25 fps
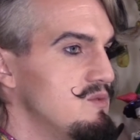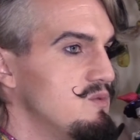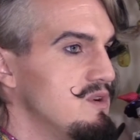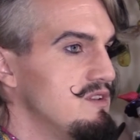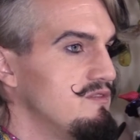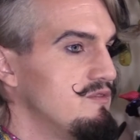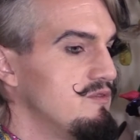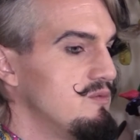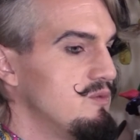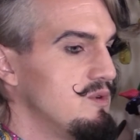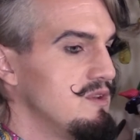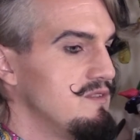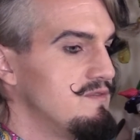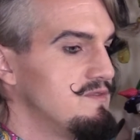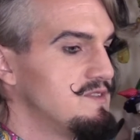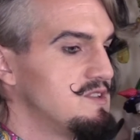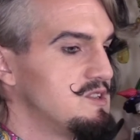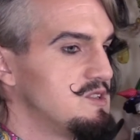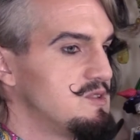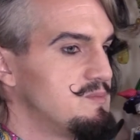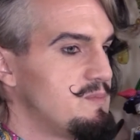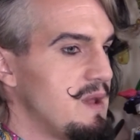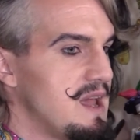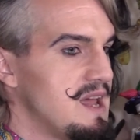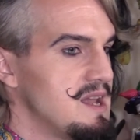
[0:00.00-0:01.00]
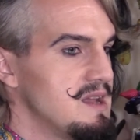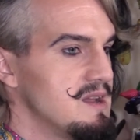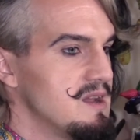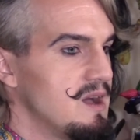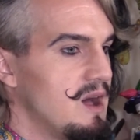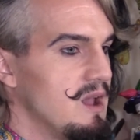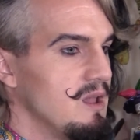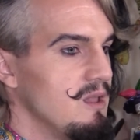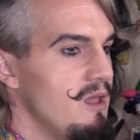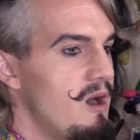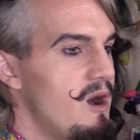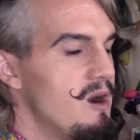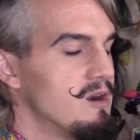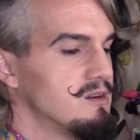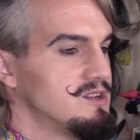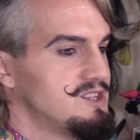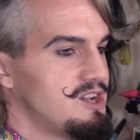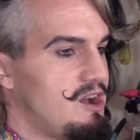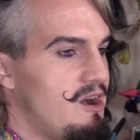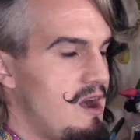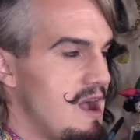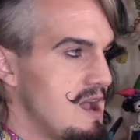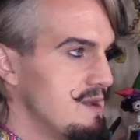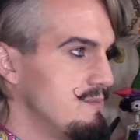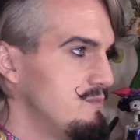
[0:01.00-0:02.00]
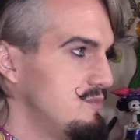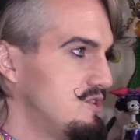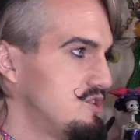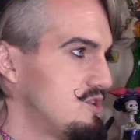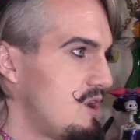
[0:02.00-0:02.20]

We've spent a long time